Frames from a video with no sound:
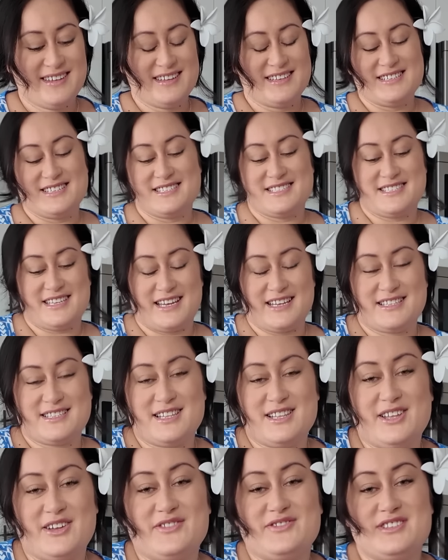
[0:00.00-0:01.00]
Just takes a
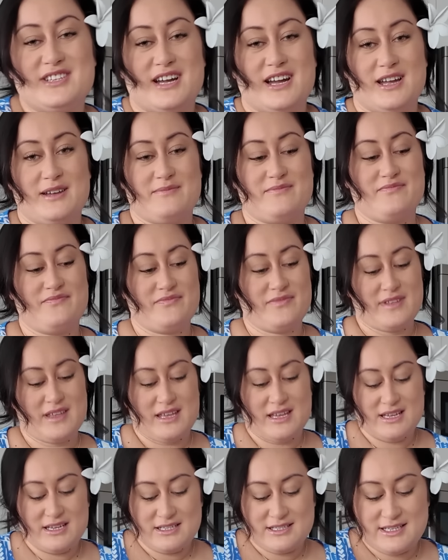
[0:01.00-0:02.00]
lot of time.
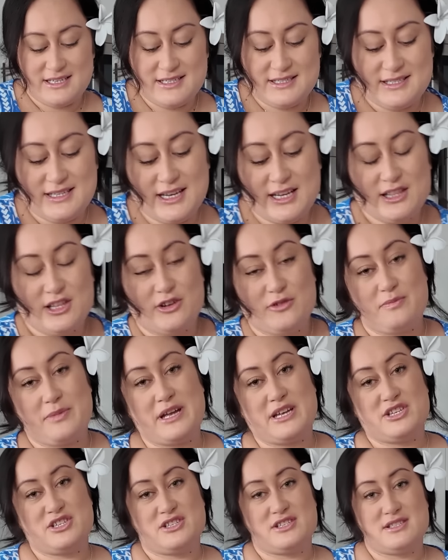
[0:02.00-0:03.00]
It does take a lot of
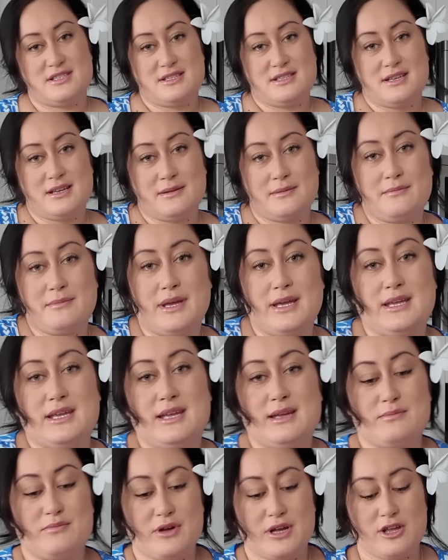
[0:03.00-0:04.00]
patience
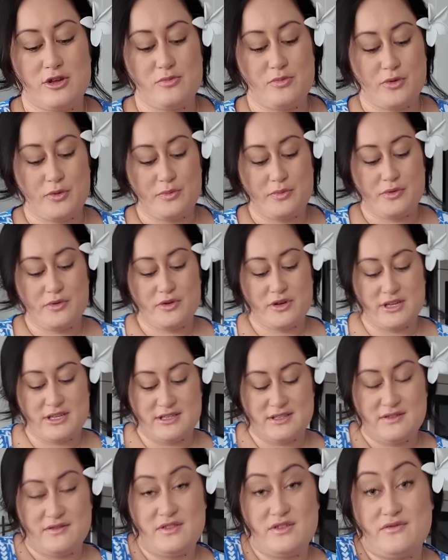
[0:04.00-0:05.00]
making pagipopo
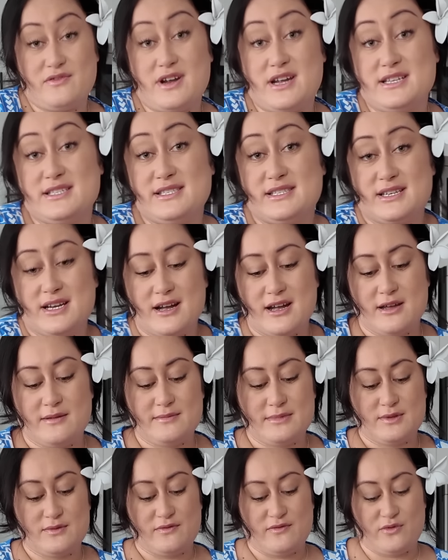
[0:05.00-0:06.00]
because of the rise
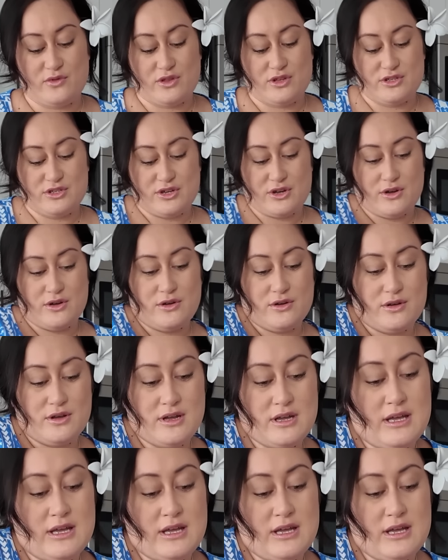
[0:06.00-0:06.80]
times for the dough.